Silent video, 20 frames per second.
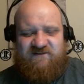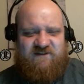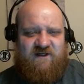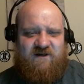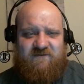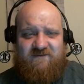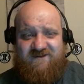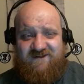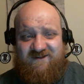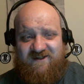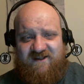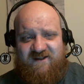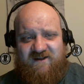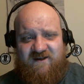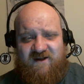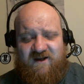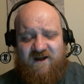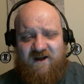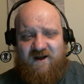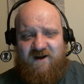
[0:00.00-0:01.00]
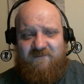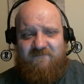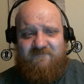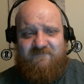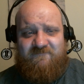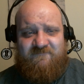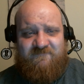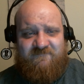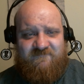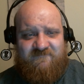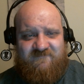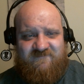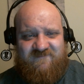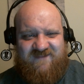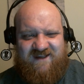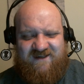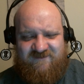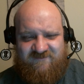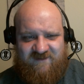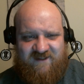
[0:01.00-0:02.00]
Not really. I
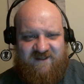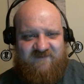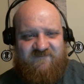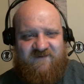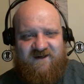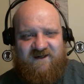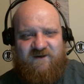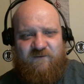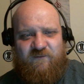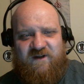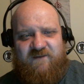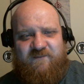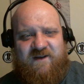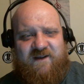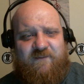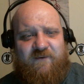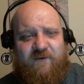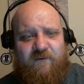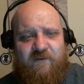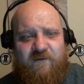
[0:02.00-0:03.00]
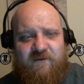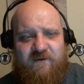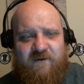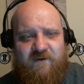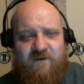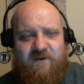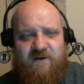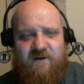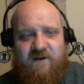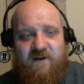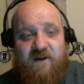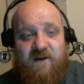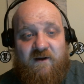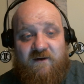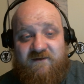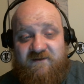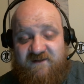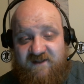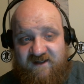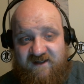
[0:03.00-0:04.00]
don't like fighting weak people.
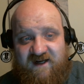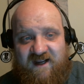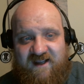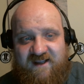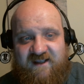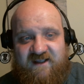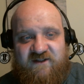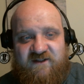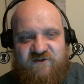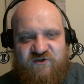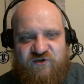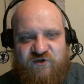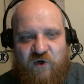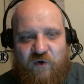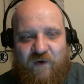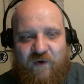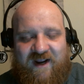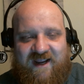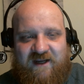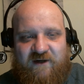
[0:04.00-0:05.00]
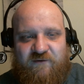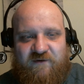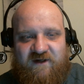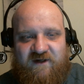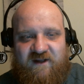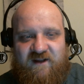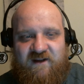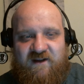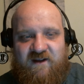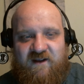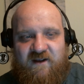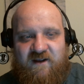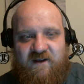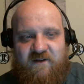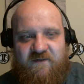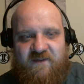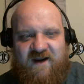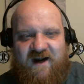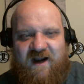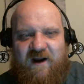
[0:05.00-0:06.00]
Did I get so angry
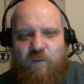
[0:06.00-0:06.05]
that